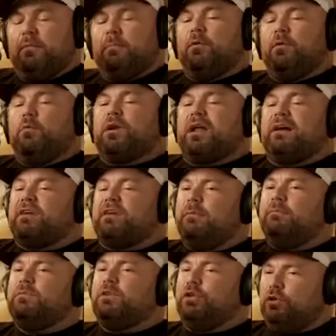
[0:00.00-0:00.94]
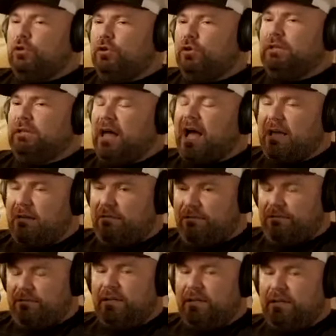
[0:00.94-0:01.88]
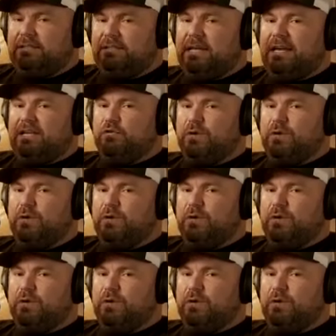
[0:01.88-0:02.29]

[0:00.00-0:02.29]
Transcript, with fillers: But what I've come to learn in life is that